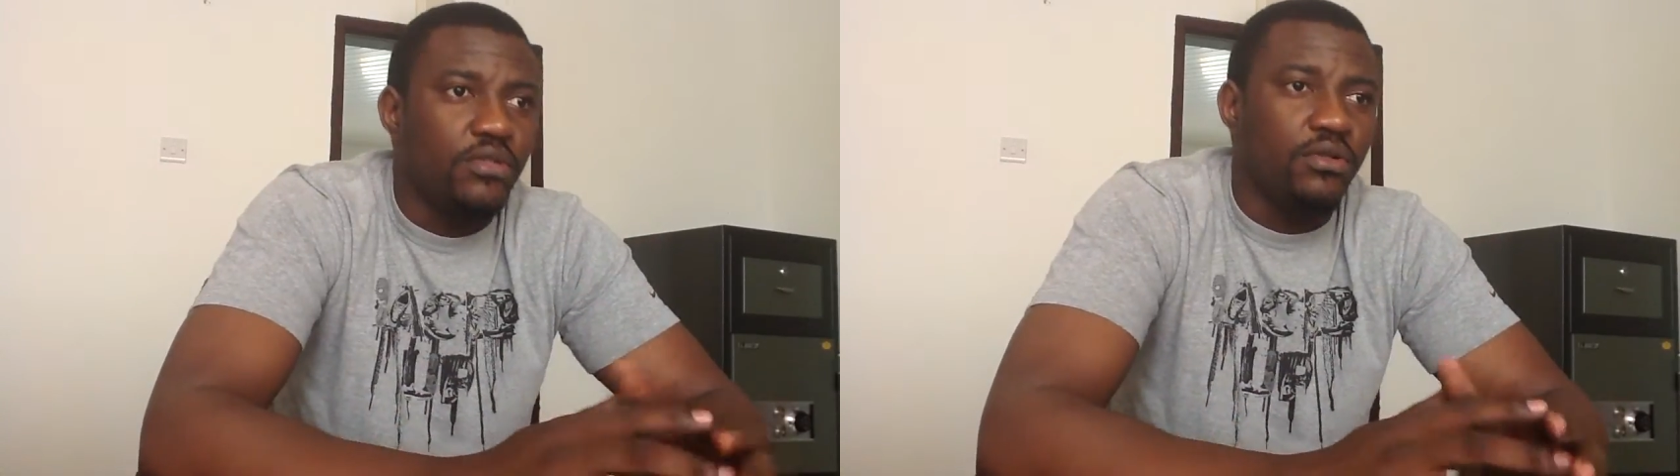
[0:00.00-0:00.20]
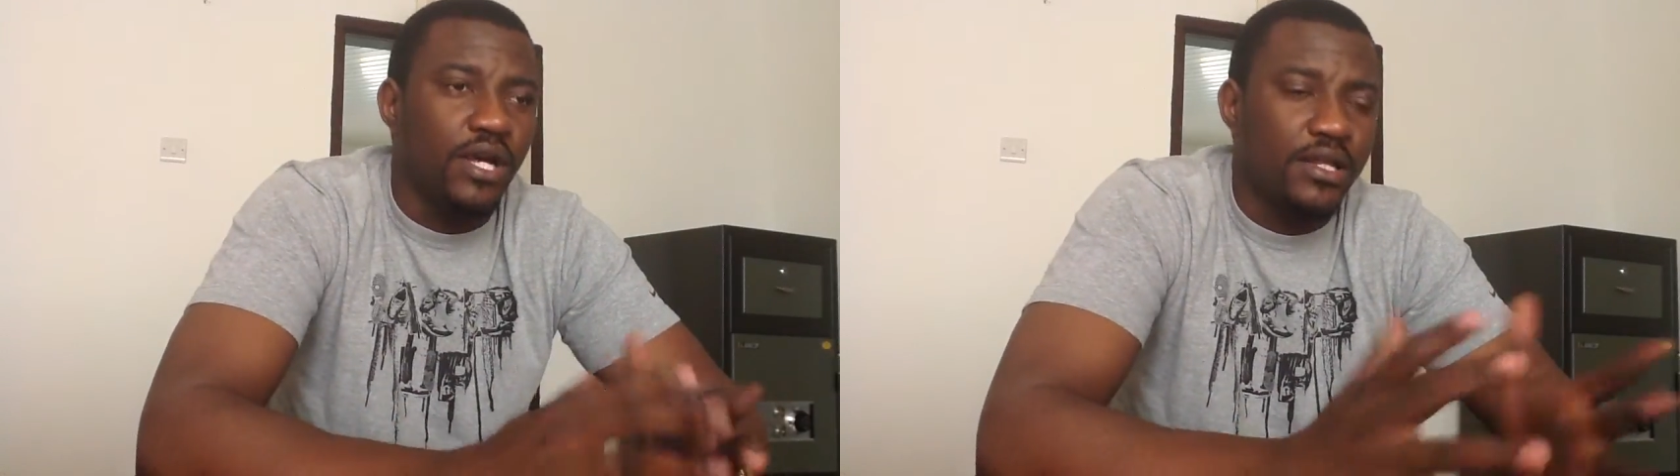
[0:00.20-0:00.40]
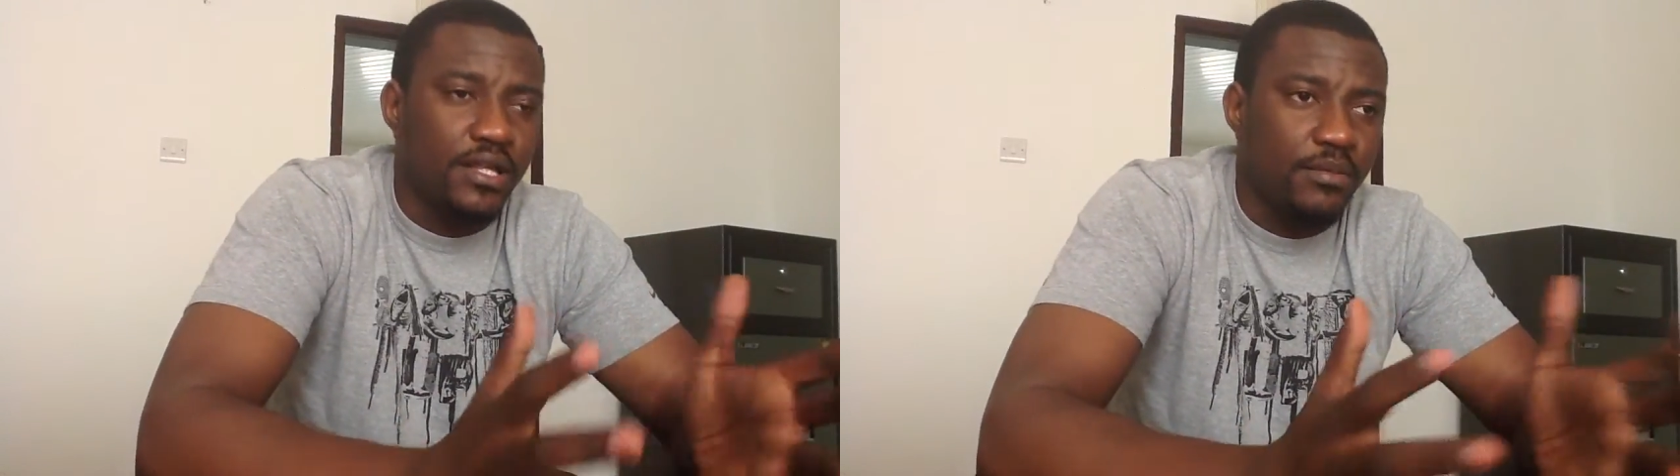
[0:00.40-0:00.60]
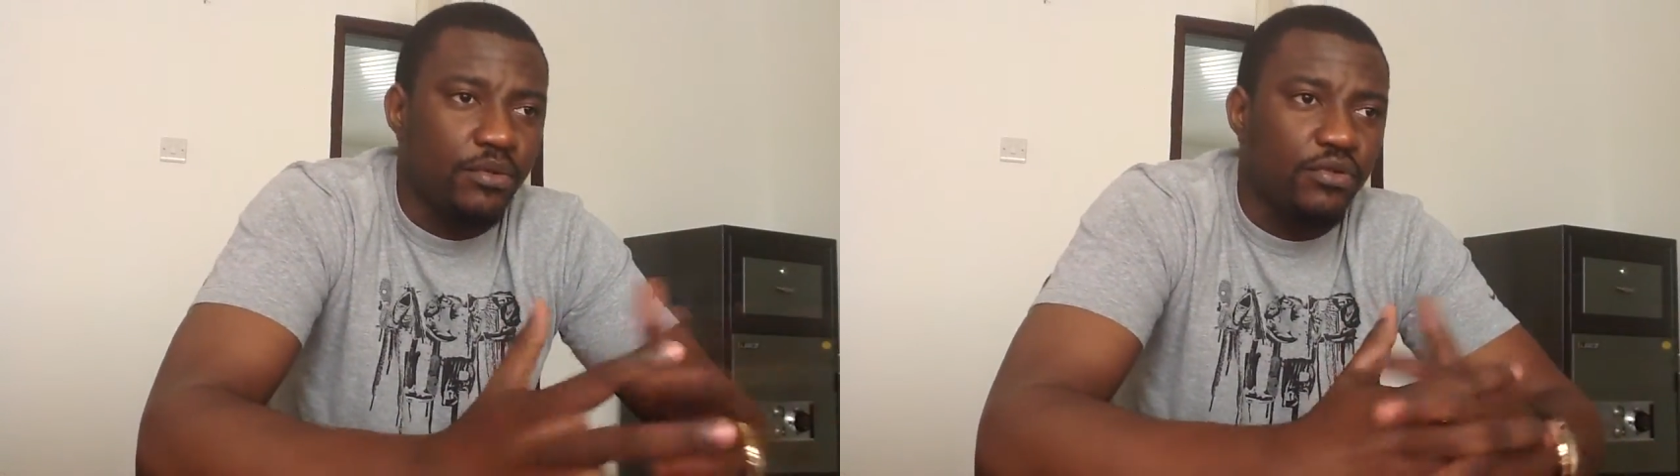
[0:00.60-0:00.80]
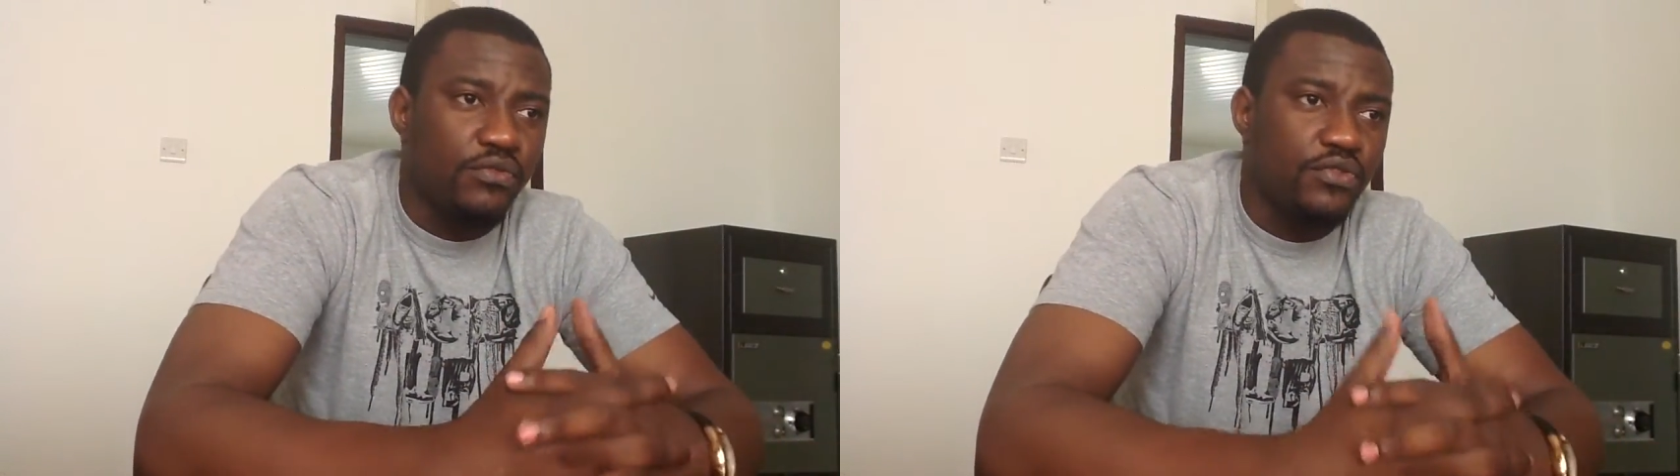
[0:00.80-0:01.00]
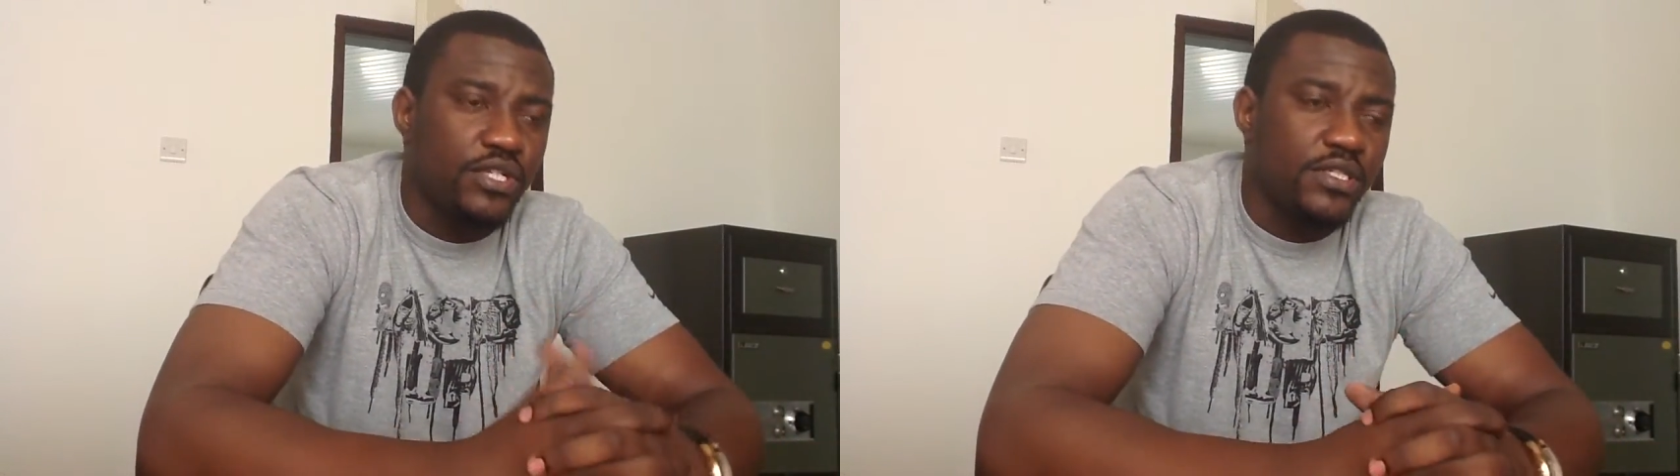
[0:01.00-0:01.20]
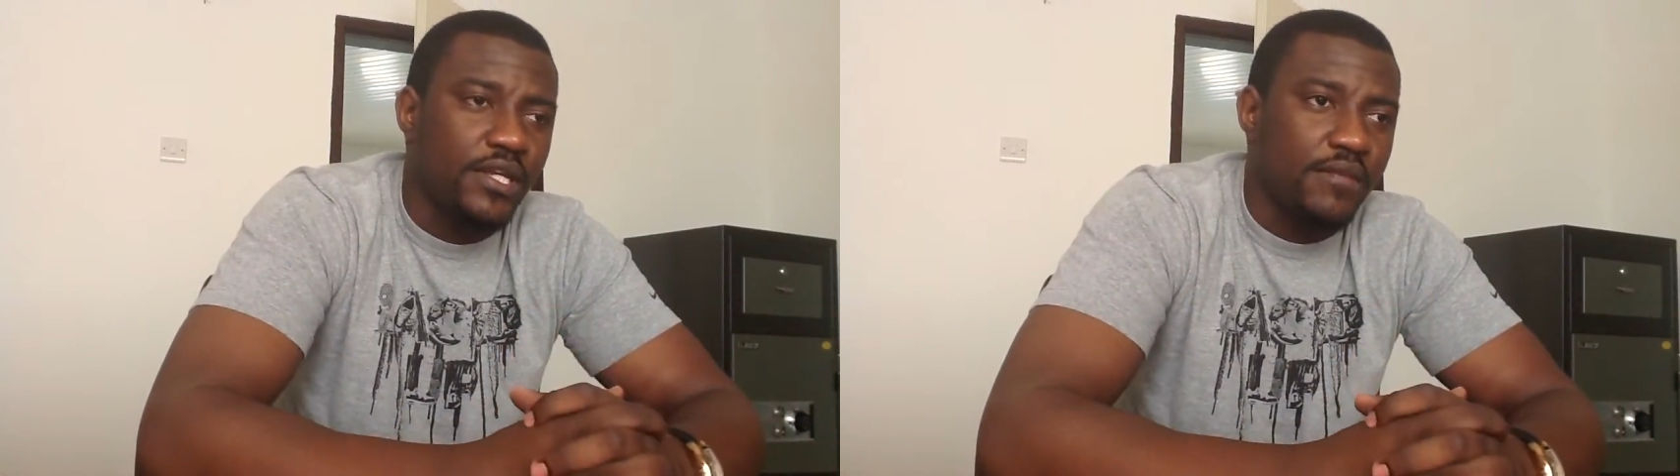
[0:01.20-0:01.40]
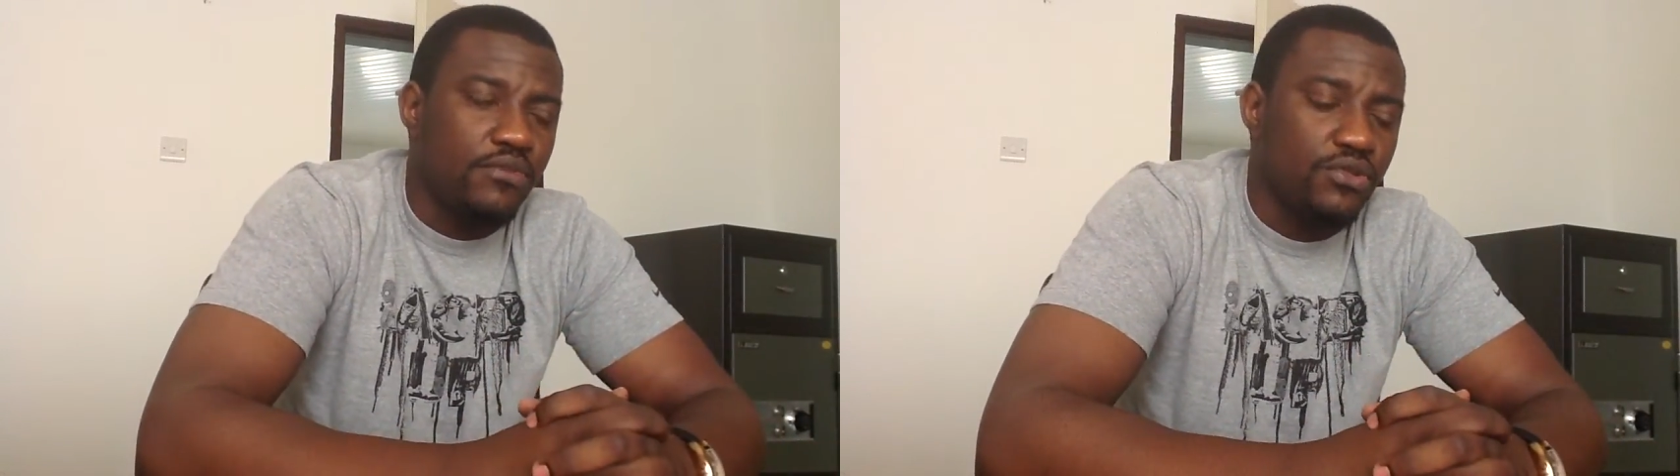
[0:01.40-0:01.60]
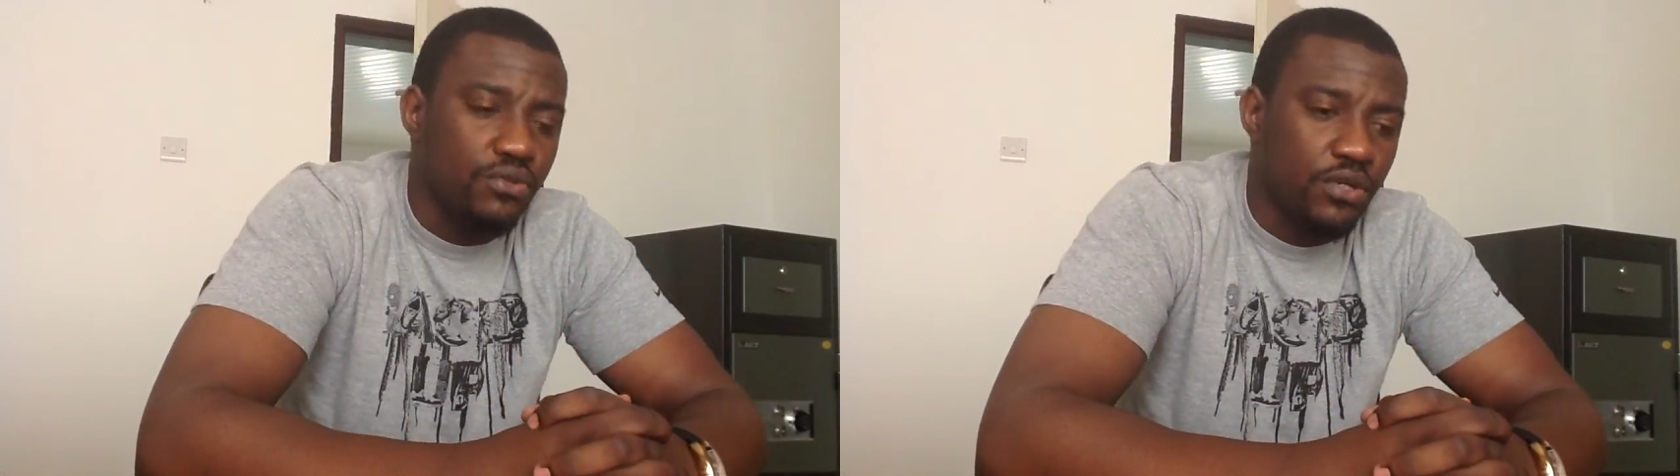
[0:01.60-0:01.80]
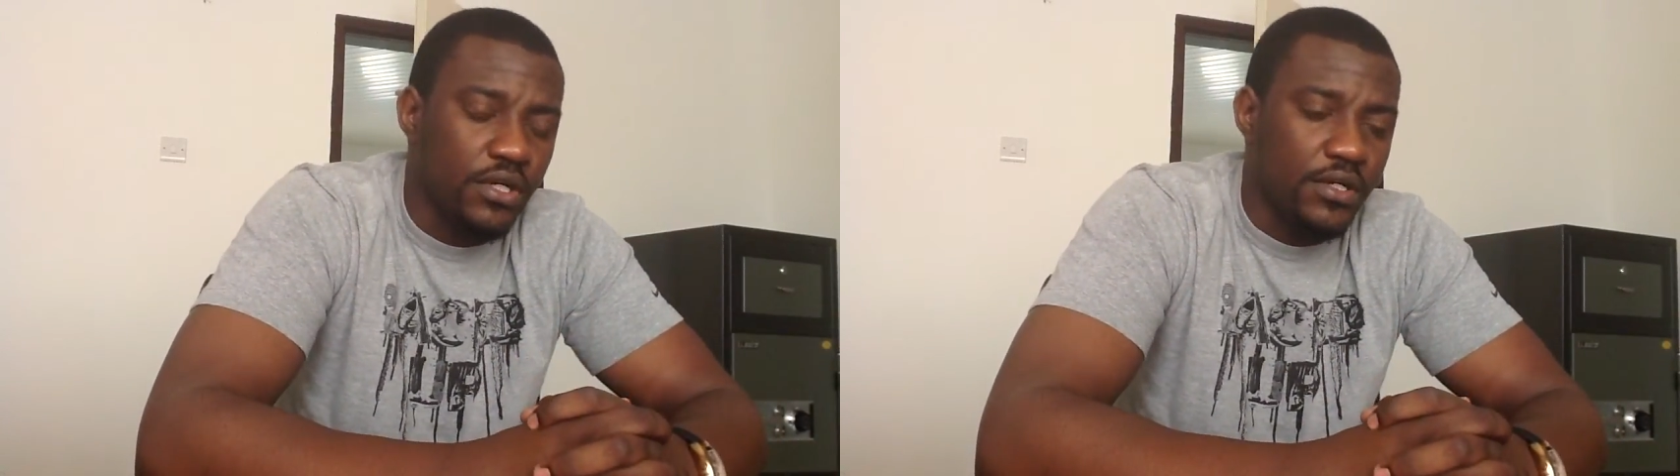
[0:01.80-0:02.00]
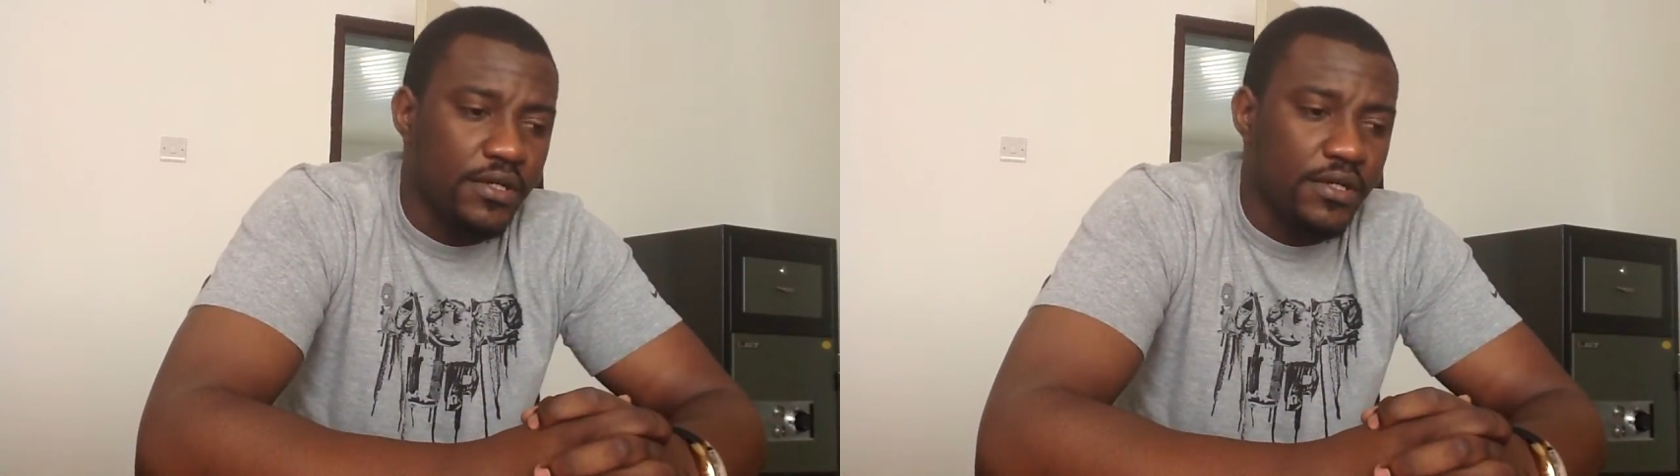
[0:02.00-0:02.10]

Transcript: You know, I think both of you just came to